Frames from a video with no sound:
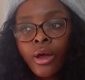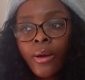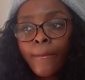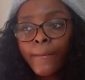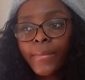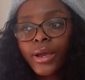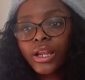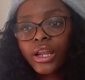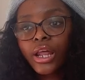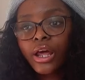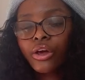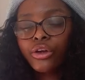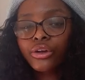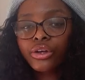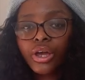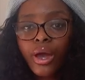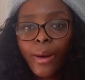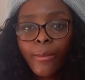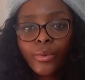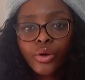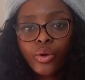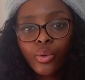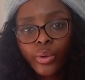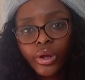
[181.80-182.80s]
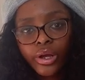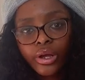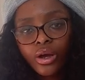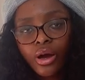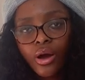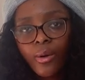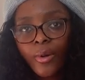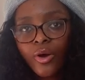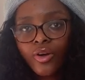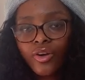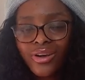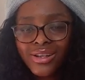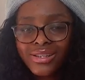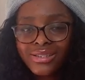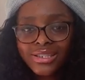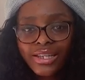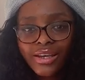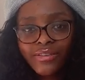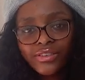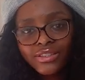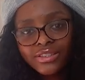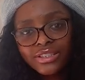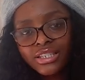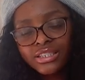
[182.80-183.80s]
Be like, okay, I'm gonna wake up around
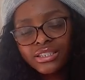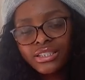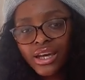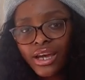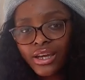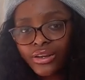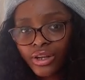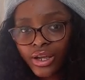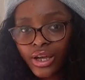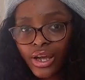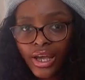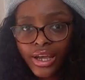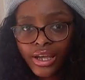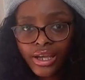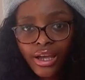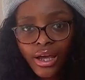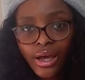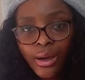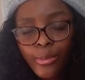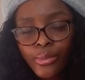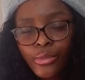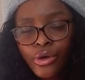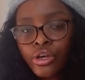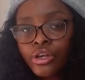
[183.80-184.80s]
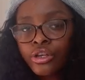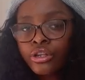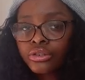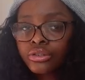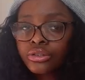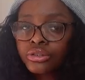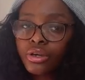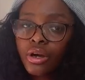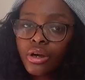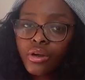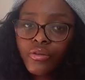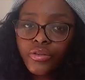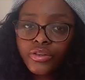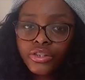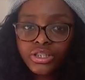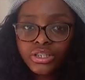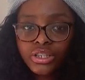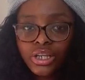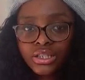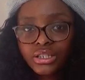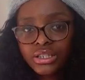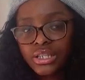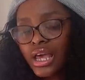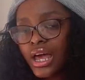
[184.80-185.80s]
7 to 9 a.m. start revision
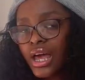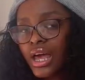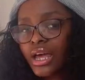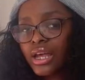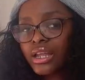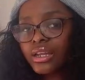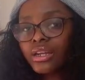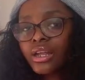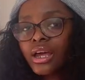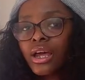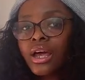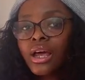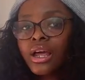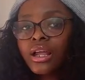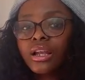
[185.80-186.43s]
at 10.